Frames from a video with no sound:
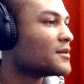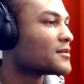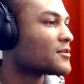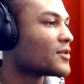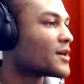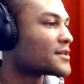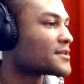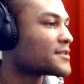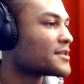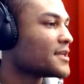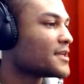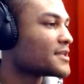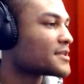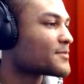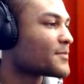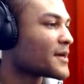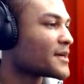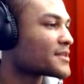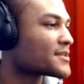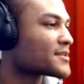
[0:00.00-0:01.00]
The Lost City,
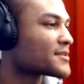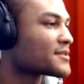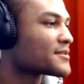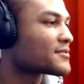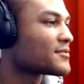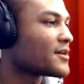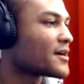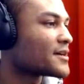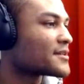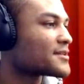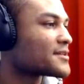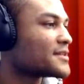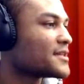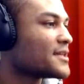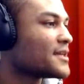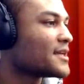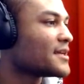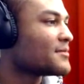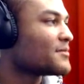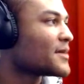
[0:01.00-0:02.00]
Spike's Lost
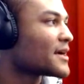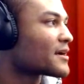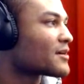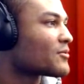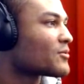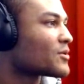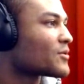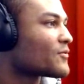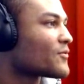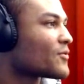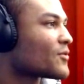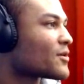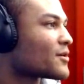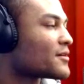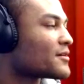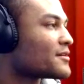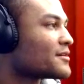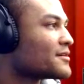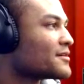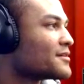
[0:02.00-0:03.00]
City back in World
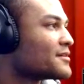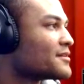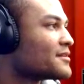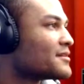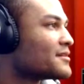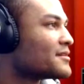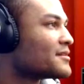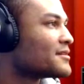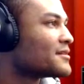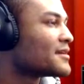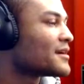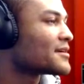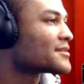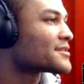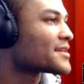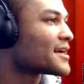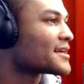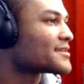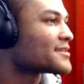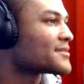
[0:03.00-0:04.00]
4. That
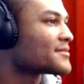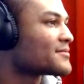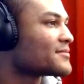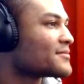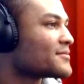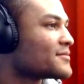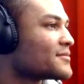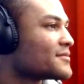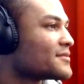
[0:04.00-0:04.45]
was awesome.